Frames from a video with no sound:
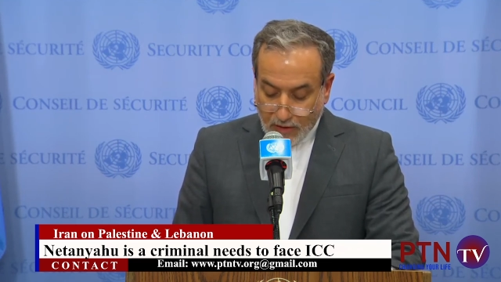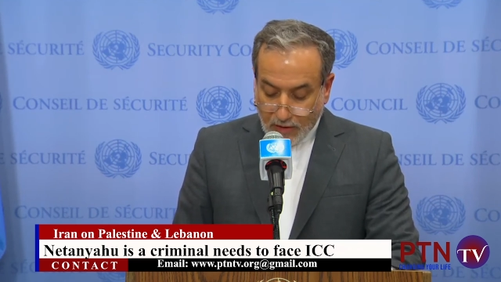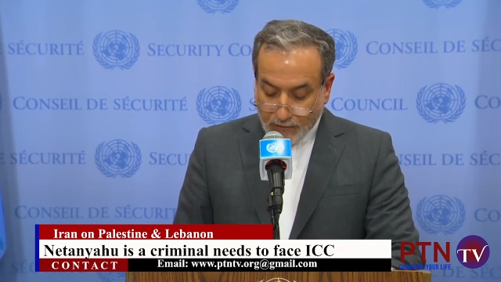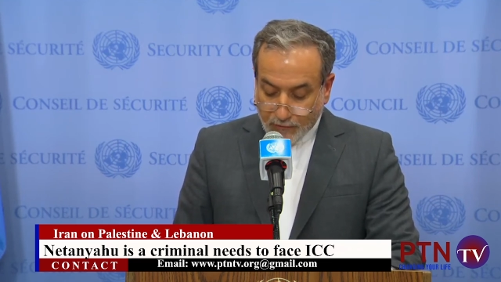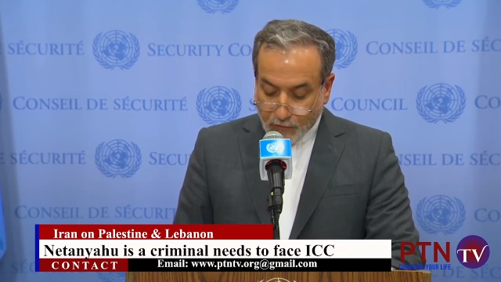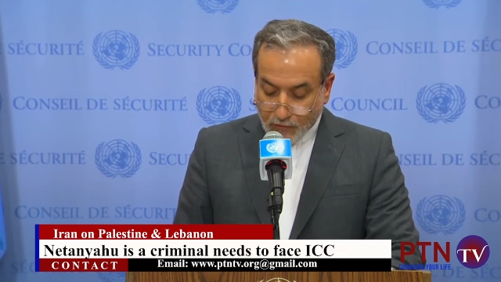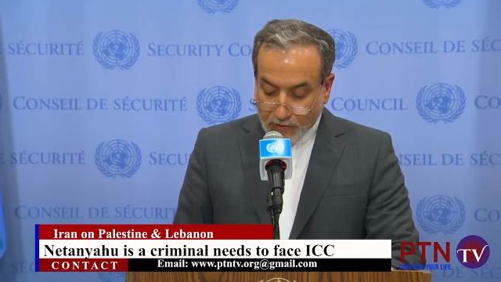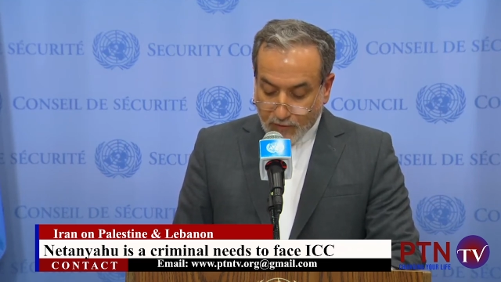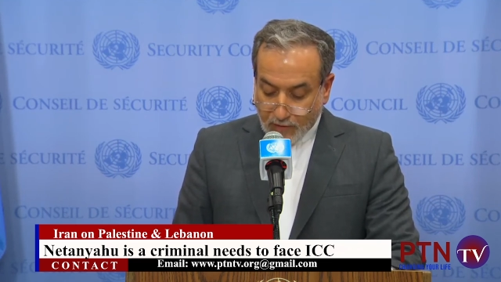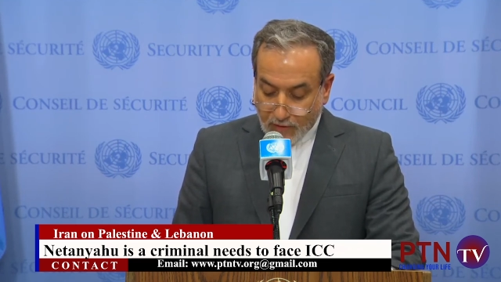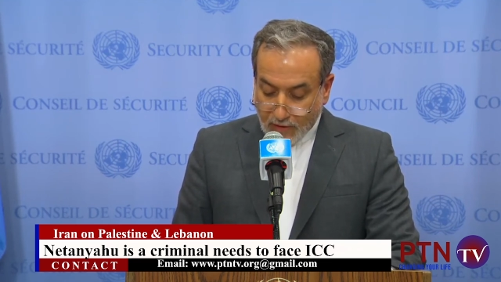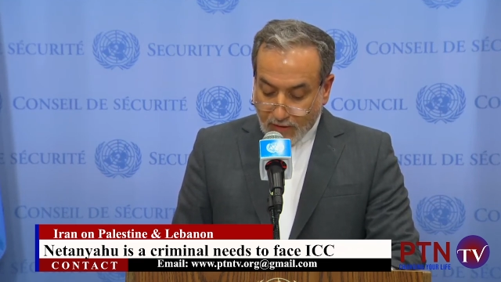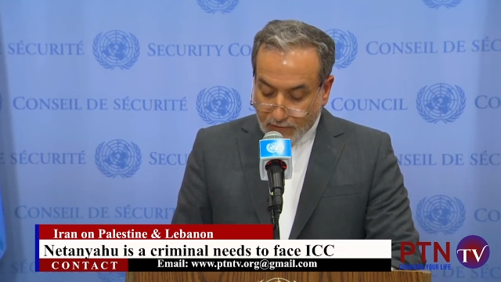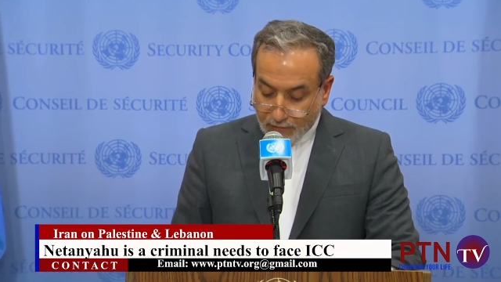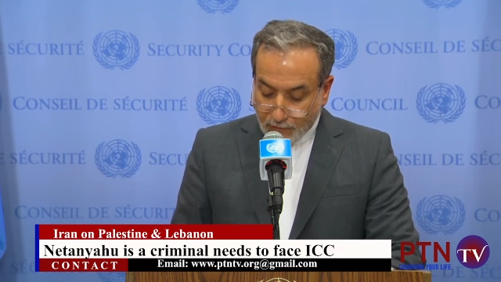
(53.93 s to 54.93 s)
and for the,
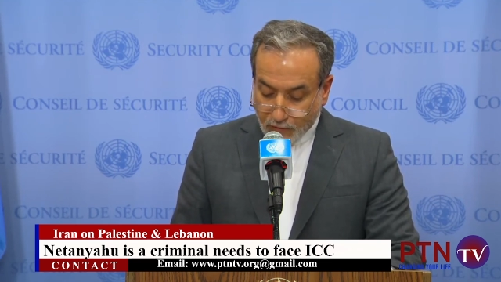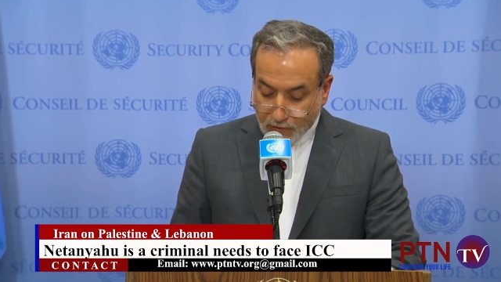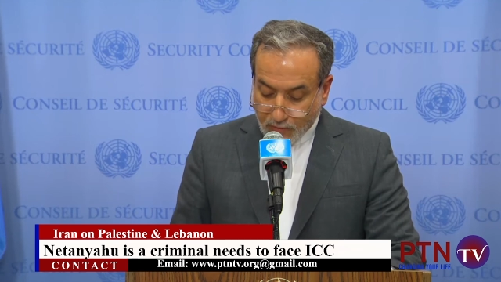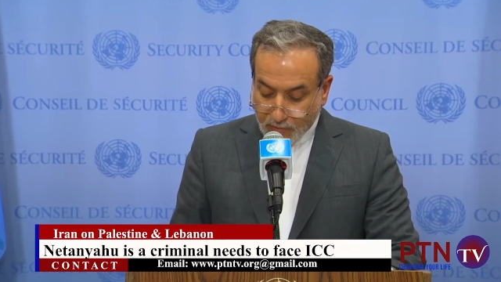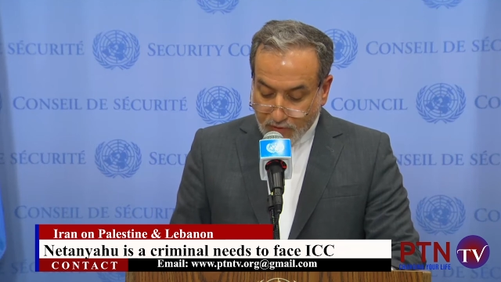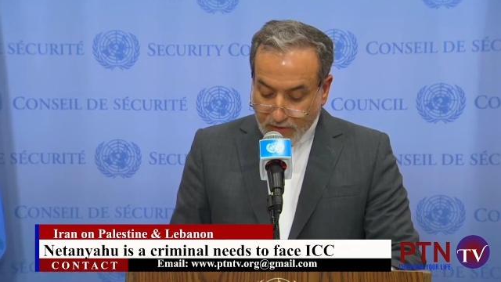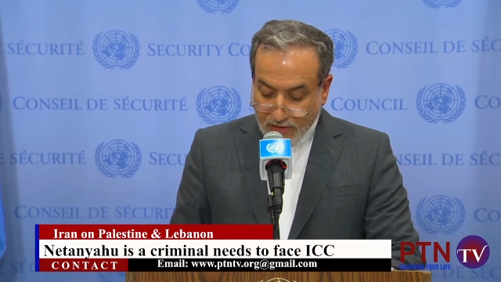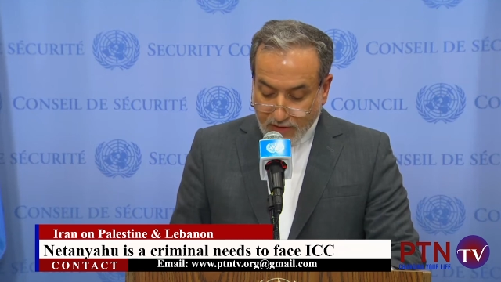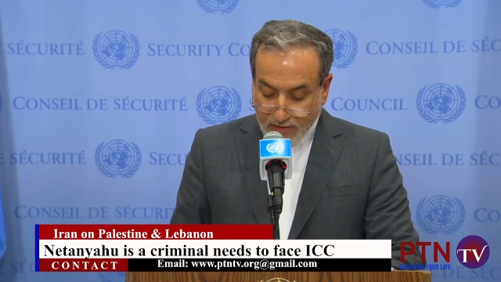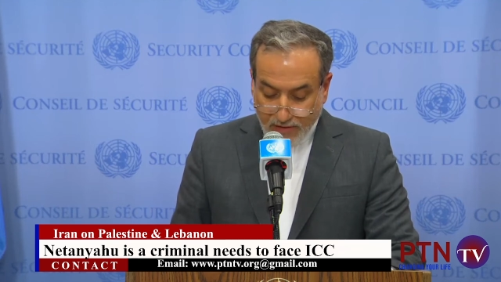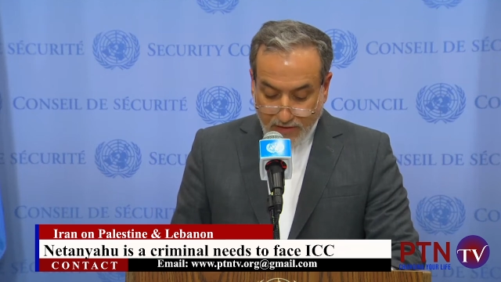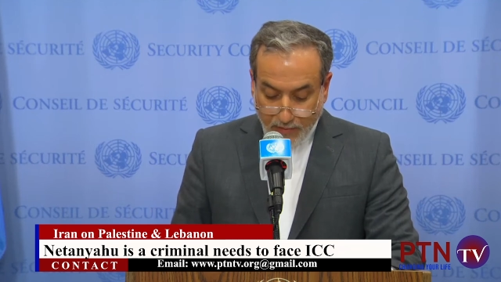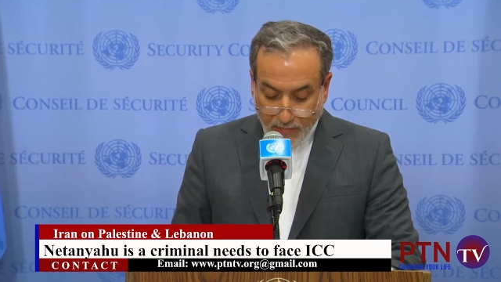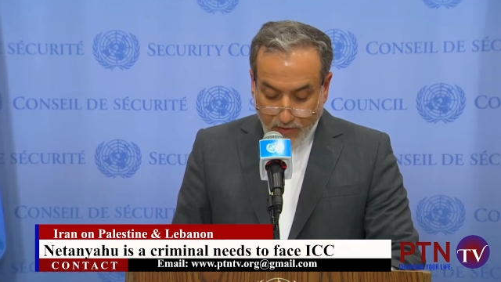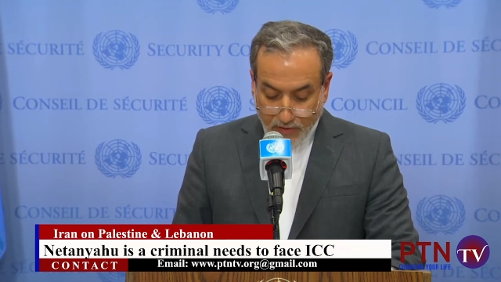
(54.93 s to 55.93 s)
and for the peace and
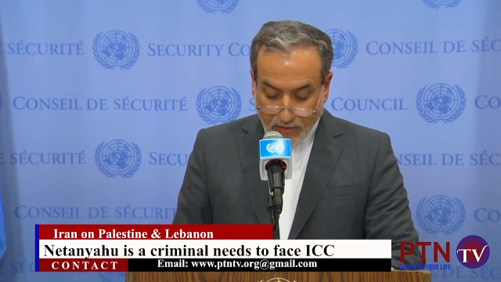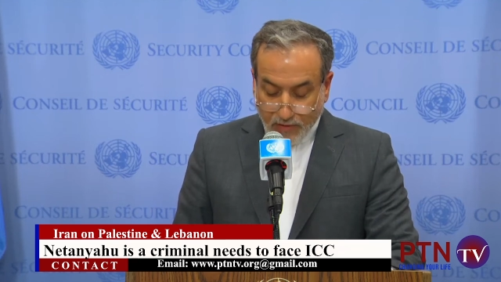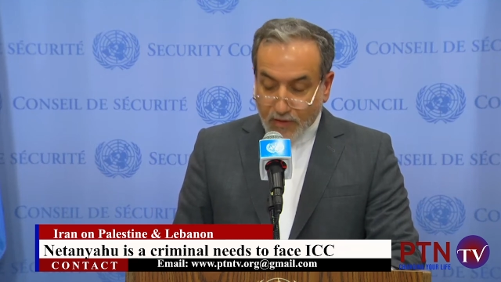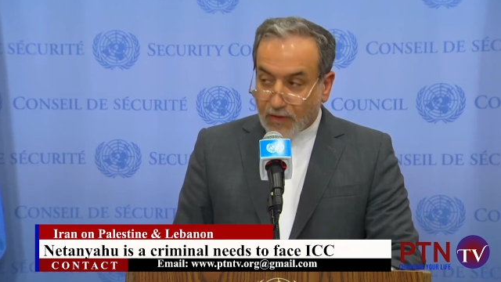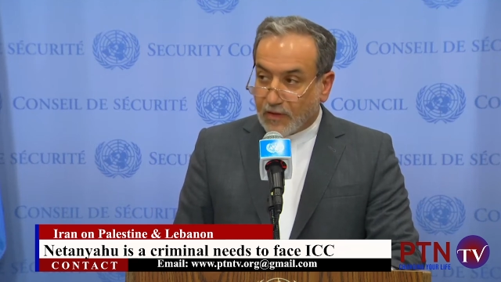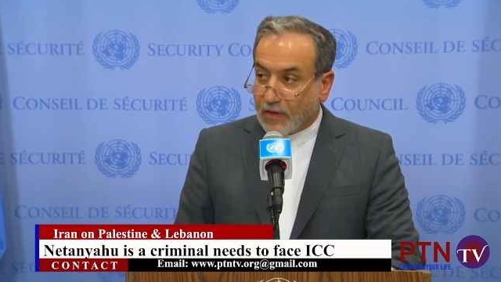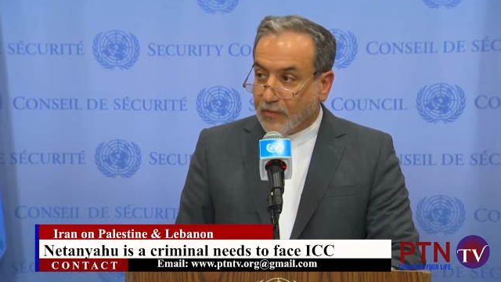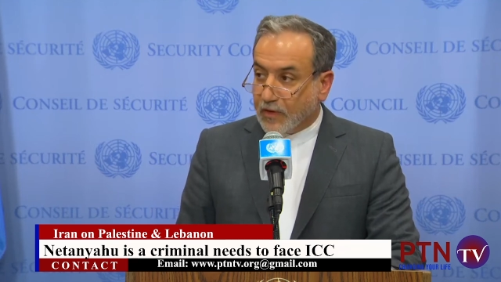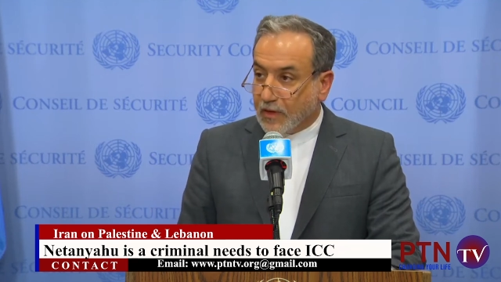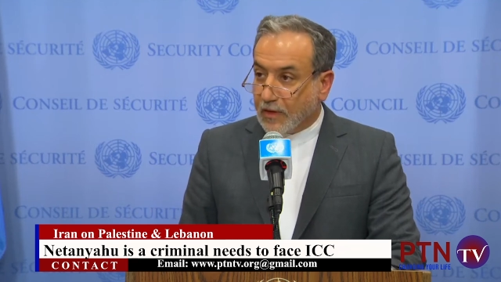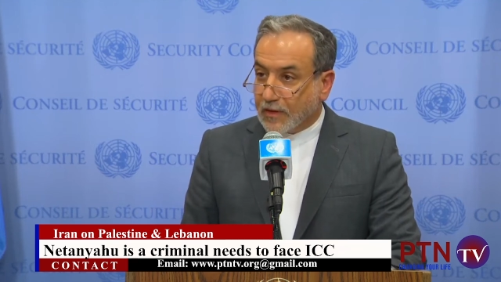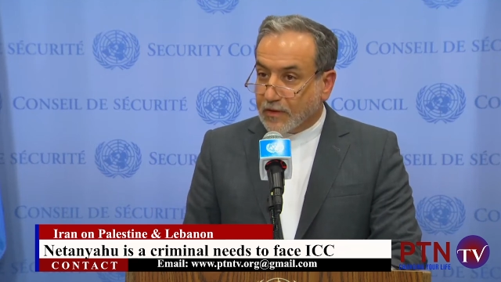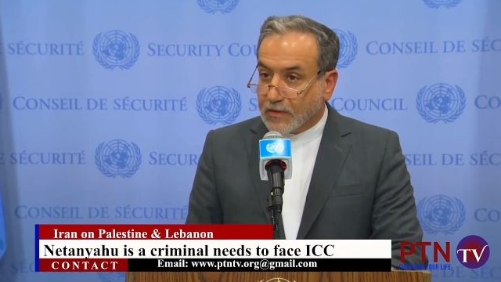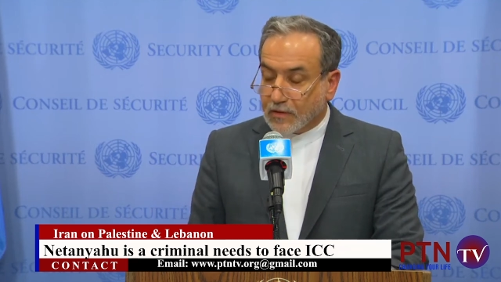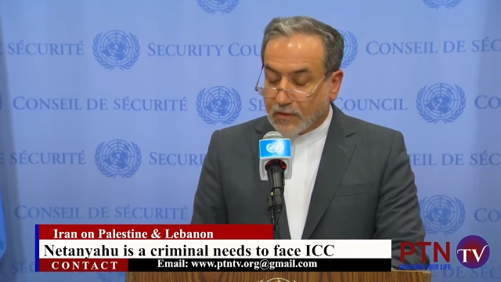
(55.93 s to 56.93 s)
stability in the Middle
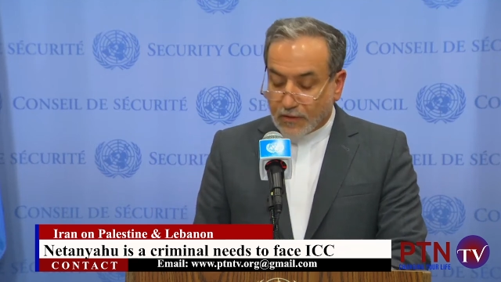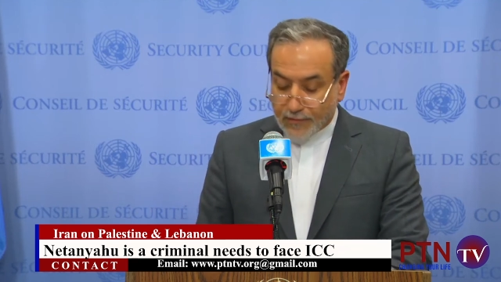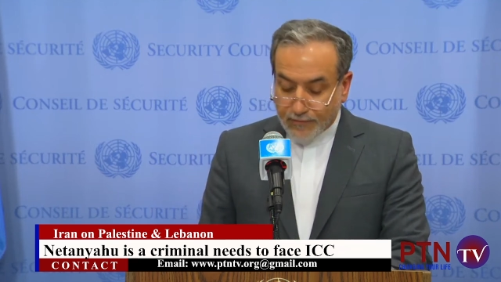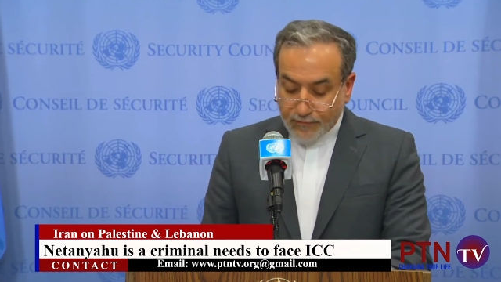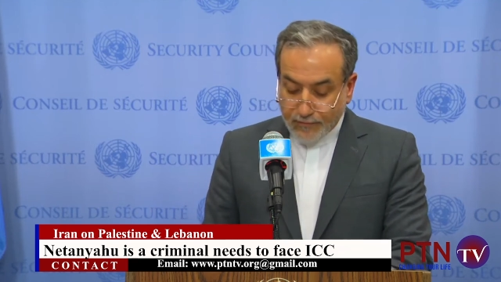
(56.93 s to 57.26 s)
East.